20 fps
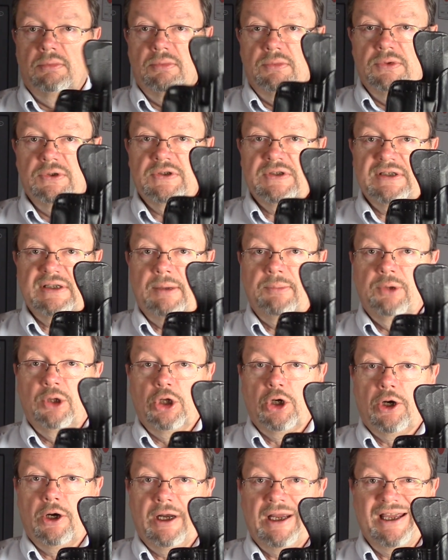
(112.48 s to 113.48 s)

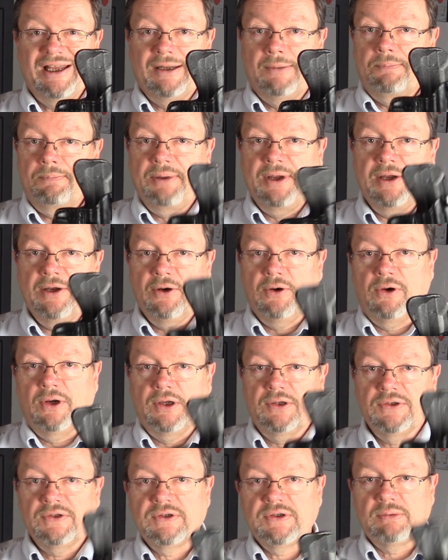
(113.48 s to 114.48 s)
similar in
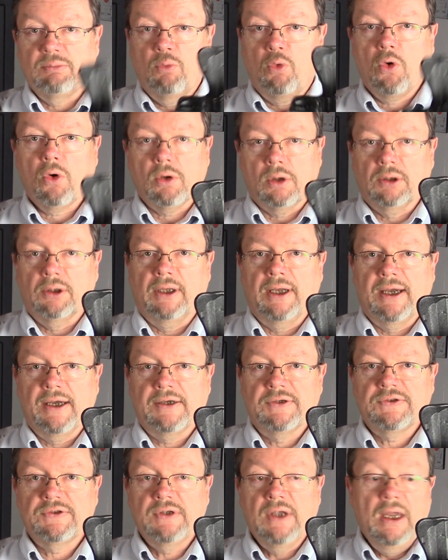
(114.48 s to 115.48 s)
appearance, more or
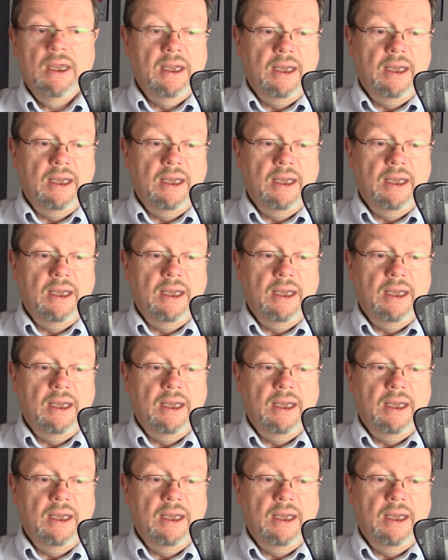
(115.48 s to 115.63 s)
less,